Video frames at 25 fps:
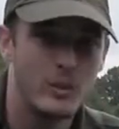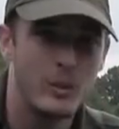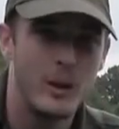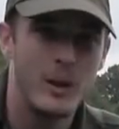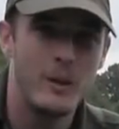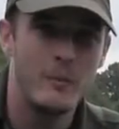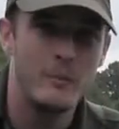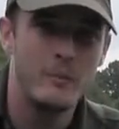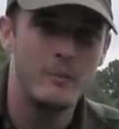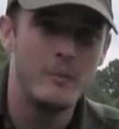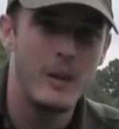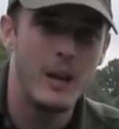
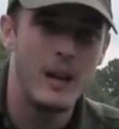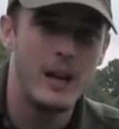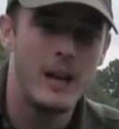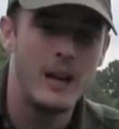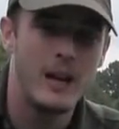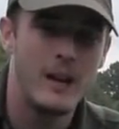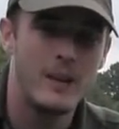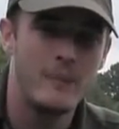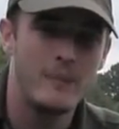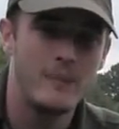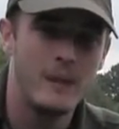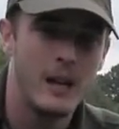swim.
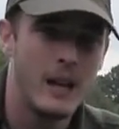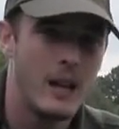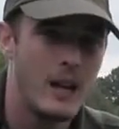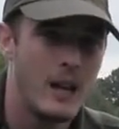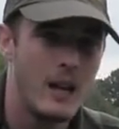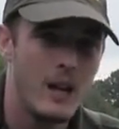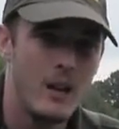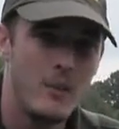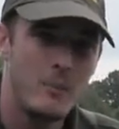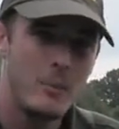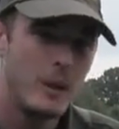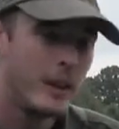
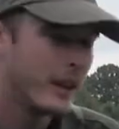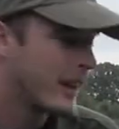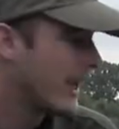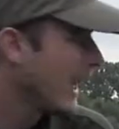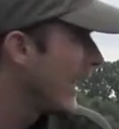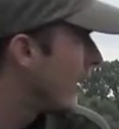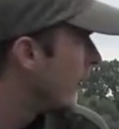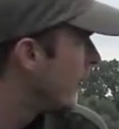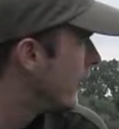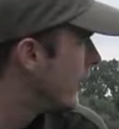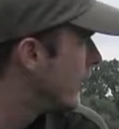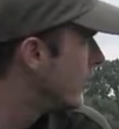But the
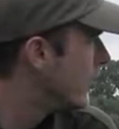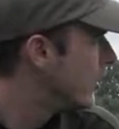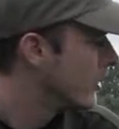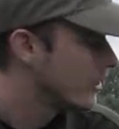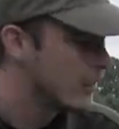catfish